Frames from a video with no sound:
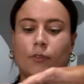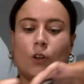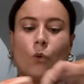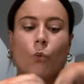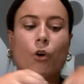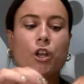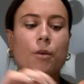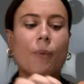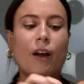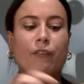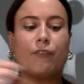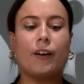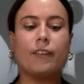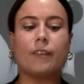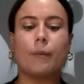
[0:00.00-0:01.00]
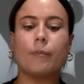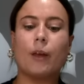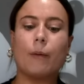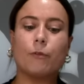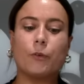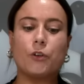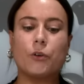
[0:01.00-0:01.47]
What you might find
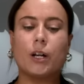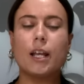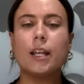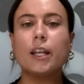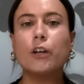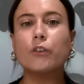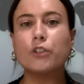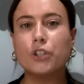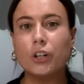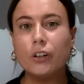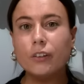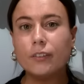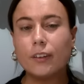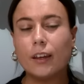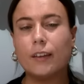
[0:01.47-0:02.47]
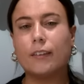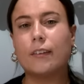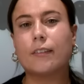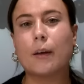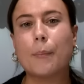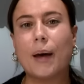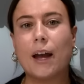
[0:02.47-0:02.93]
sometimes when you're cleaning your shoes is that
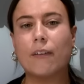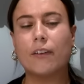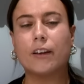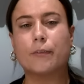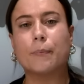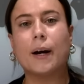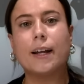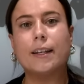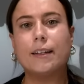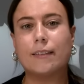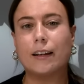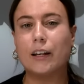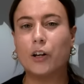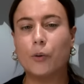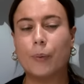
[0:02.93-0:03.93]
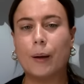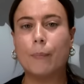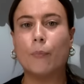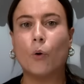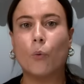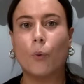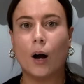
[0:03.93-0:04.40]
some areas might need a little bit
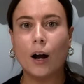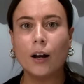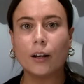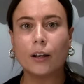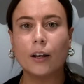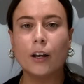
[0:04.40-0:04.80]
more work.